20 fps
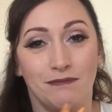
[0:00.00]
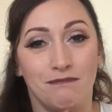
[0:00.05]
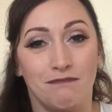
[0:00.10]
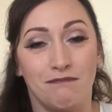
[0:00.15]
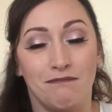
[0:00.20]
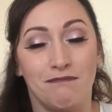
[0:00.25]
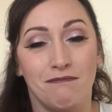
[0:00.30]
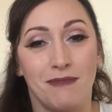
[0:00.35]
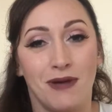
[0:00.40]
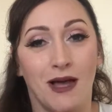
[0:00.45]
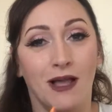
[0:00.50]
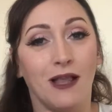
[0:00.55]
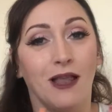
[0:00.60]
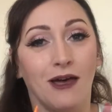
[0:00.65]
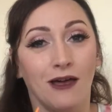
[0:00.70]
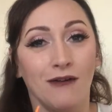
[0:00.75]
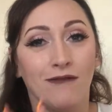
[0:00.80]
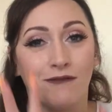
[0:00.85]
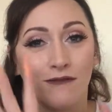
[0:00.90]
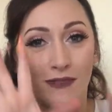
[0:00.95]
my
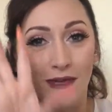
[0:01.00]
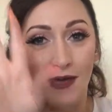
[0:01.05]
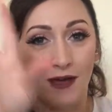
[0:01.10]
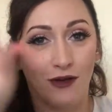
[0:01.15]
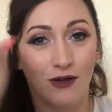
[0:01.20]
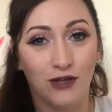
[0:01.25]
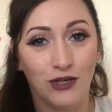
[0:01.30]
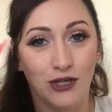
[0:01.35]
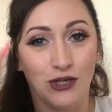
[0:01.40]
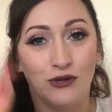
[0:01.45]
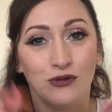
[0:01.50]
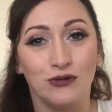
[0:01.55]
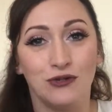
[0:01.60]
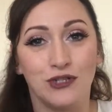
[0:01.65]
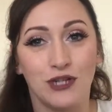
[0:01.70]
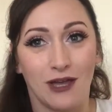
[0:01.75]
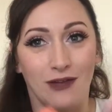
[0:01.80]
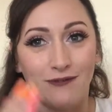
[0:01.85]
life, they are huge.